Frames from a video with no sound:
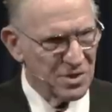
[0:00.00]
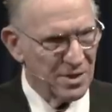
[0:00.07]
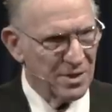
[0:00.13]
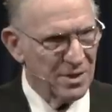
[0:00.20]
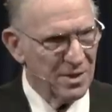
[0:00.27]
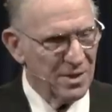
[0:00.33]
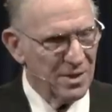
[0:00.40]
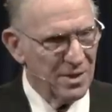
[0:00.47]

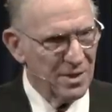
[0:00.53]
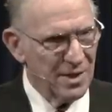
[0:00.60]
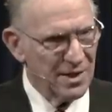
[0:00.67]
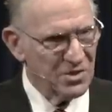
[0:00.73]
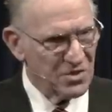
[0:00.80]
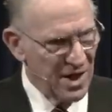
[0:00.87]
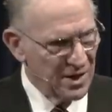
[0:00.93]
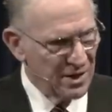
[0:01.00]
and
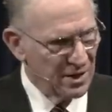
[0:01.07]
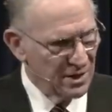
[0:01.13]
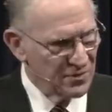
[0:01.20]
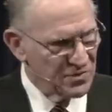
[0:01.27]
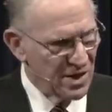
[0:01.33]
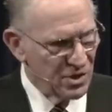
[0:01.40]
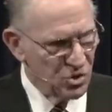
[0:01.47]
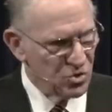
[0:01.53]

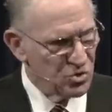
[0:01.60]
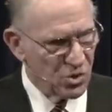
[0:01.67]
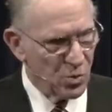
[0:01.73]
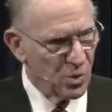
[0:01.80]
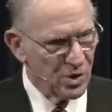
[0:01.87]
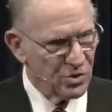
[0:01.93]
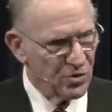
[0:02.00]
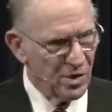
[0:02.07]
executives that use the
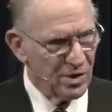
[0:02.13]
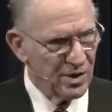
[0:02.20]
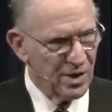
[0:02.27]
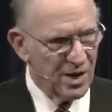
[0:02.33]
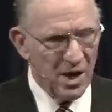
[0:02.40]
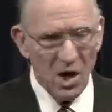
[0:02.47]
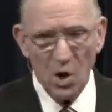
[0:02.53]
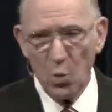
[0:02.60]
word
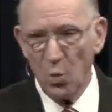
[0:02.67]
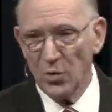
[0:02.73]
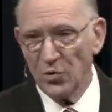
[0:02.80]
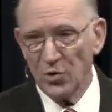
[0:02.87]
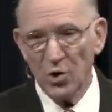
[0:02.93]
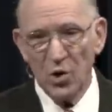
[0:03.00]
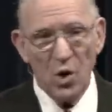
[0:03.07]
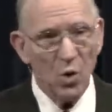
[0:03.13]
trillion with
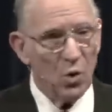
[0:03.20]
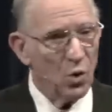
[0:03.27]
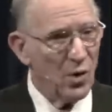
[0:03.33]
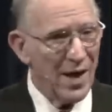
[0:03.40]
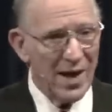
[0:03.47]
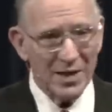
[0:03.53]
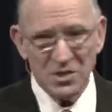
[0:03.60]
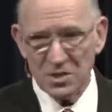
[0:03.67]
no
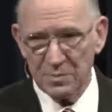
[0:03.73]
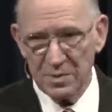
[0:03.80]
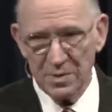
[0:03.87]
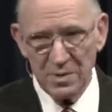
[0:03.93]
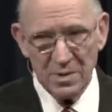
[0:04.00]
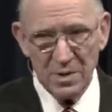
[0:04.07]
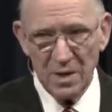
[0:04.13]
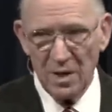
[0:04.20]
grasp
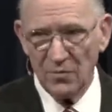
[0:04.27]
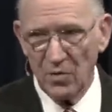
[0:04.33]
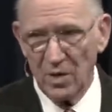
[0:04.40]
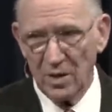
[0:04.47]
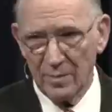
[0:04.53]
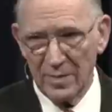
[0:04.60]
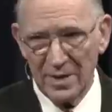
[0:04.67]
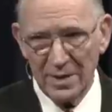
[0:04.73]
of what
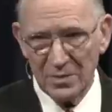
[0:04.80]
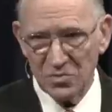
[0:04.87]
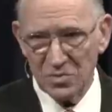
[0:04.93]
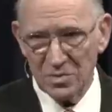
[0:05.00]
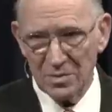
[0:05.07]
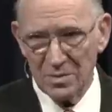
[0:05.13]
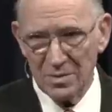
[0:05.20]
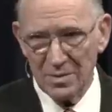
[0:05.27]
it means.
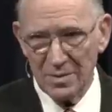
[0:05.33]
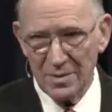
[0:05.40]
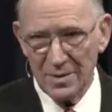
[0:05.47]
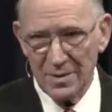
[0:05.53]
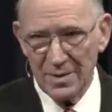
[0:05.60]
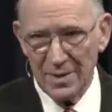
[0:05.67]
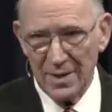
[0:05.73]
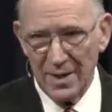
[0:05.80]

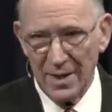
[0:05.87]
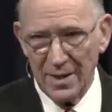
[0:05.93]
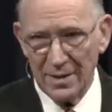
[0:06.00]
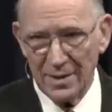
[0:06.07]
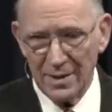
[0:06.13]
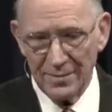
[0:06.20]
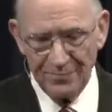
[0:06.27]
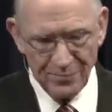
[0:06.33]
And
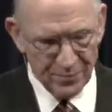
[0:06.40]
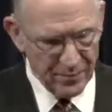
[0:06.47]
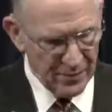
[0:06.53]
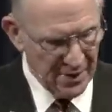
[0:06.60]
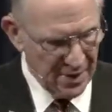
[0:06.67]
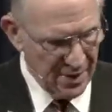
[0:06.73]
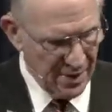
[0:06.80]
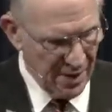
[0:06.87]
I
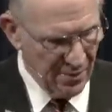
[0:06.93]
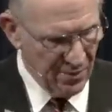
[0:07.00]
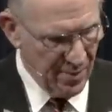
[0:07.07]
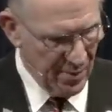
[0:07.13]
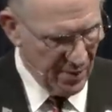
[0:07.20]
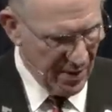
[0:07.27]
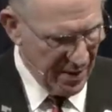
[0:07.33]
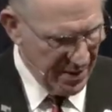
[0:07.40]

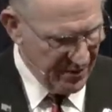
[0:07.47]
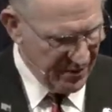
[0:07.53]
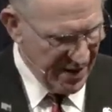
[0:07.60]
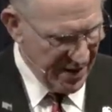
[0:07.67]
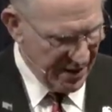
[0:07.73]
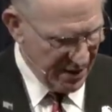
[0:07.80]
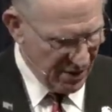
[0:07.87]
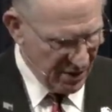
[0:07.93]
remember I even
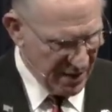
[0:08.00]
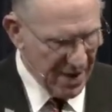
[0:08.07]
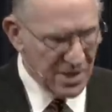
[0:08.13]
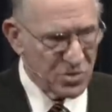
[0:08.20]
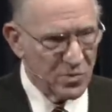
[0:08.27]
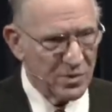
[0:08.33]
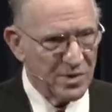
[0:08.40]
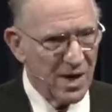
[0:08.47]
had an
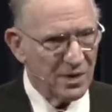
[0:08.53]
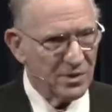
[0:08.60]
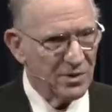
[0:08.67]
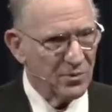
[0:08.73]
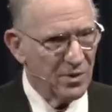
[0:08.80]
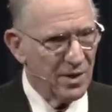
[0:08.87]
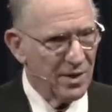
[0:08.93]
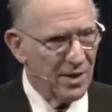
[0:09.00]
occasion with Dr.
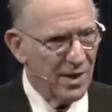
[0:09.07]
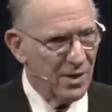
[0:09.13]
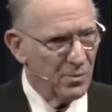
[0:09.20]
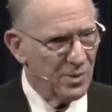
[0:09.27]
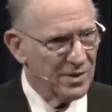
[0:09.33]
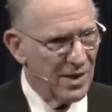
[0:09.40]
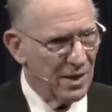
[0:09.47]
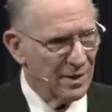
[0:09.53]

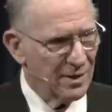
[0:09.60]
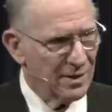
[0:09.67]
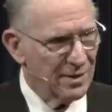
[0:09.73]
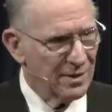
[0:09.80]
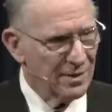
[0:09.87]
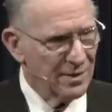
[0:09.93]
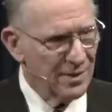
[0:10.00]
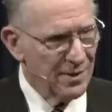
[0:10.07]
Edward Teller.
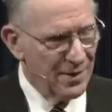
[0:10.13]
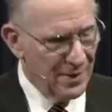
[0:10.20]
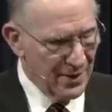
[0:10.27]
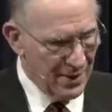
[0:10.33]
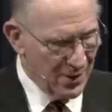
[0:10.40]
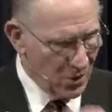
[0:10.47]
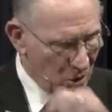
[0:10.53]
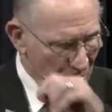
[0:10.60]

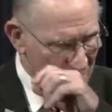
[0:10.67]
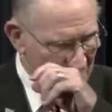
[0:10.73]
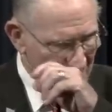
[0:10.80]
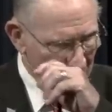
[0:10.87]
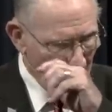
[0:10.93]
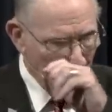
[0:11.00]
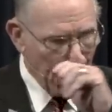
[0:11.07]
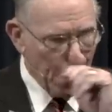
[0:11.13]
He and Norris
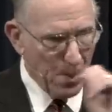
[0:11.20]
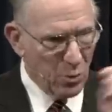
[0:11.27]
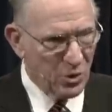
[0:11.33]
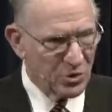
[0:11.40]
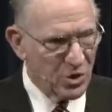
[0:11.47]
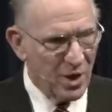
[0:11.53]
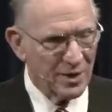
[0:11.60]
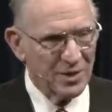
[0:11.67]
Keeler were
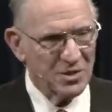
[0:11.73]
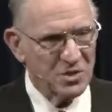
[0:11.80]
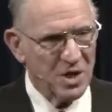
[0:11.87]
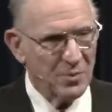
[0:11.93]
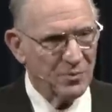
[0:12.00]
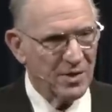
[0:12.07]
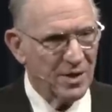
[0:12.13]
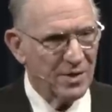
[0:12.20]
talking
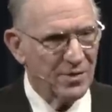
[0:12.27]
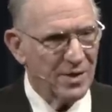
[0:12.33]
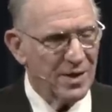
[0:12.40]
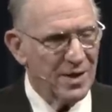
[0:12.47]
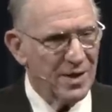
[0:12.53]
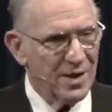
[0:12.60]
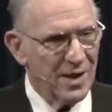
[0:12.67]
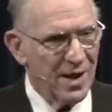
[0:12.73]
something, and
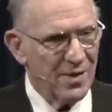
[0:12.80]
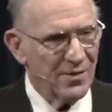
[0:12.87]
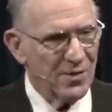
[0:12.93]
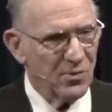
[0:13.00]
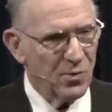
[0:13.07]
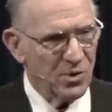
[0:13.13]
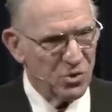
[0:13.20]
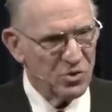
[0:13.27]
they
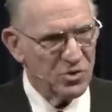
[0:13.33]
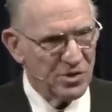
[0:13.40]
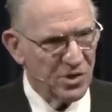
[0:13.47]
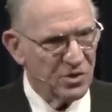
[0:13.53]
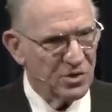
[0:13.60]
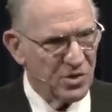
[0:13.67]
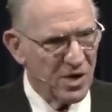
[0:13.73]
were using the